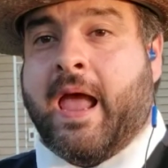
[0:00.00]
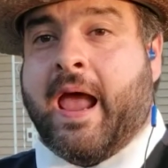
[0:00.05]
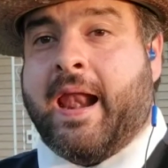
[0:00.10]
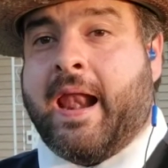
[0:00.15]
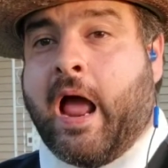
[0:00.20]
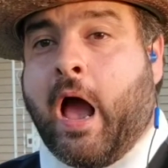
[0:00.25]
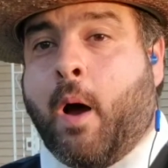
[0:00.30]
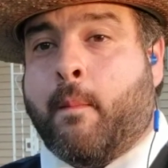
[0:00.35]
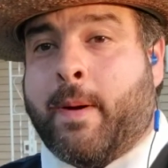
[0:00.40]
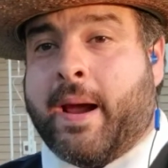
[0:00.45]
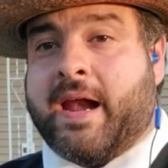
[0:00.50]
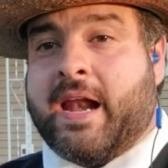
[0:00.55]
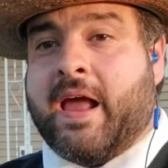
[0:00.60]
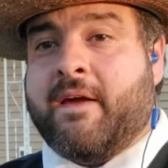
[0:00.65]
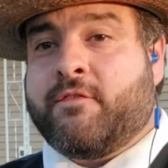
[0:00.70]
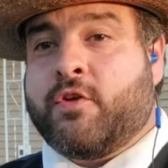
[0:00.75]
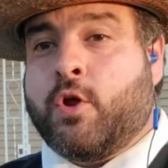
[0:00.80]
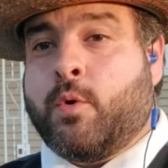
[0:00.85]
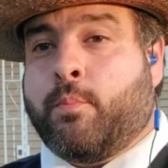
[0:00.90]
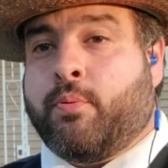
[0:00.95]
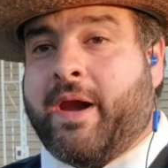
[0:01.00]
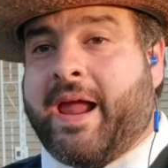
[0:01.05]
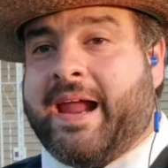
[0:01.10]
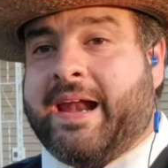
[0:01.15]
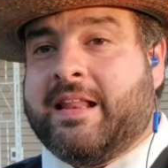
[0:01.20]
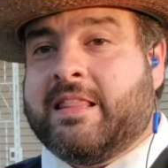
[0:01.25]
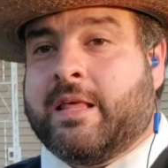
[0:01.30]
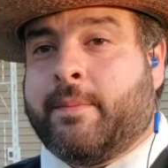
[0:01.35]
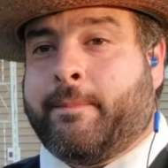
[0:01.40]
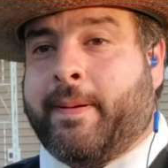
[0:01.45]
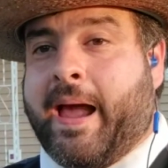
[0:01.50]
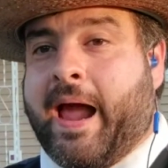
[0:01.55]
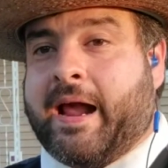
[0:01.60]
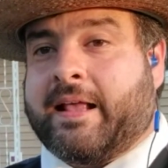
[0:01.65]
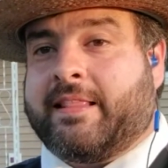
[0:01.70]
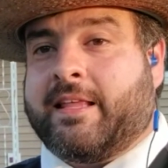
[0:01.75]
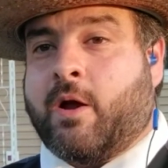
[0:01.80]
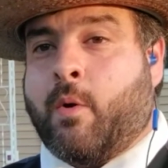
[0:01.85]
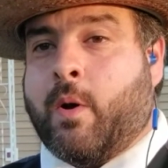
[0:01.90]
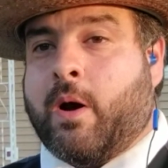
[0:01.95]
Now, my nephew Braden in the back
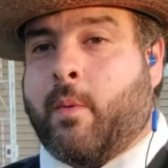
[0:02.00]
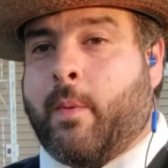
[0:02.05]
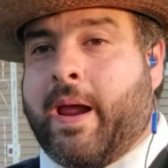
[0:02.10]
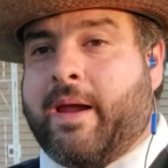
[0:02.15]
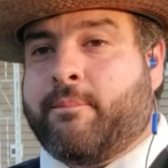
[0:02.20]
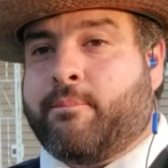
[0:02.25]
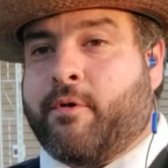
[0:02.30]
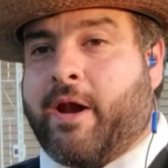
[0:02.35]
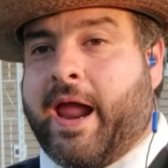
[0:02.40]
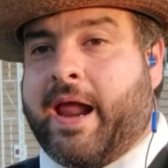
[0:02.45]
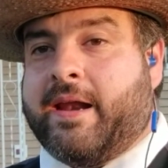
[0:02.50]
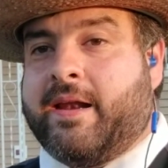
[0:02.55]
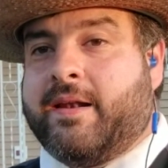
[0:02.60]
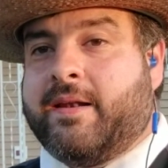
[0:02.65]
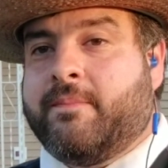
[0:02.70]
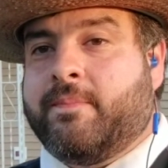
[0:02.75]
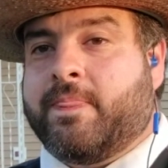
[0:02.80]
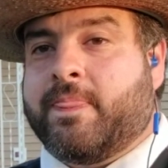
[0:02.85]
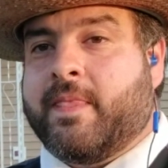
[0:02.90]
there, went away, Braden.